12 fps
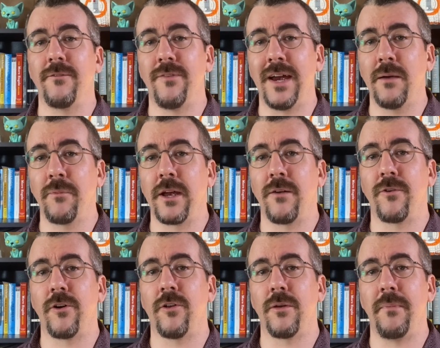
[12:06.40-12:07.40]
and Family in
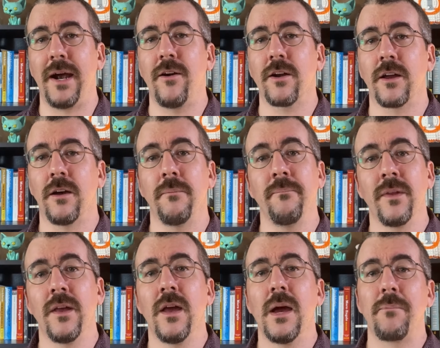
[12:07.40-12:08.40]
Rural America,
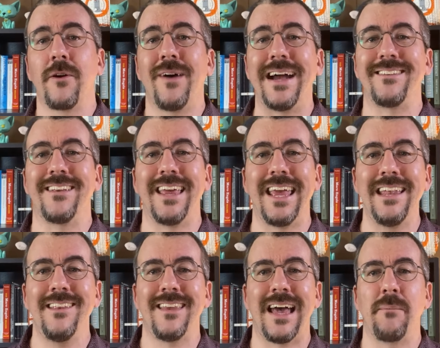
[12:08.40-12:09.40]
provides an
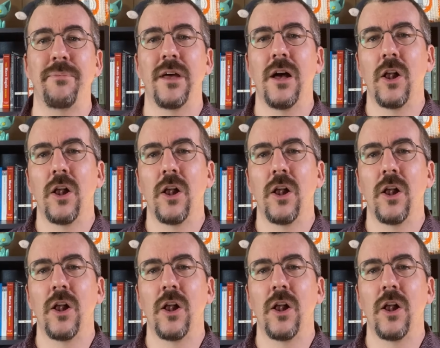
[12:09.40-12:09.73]
in-depth,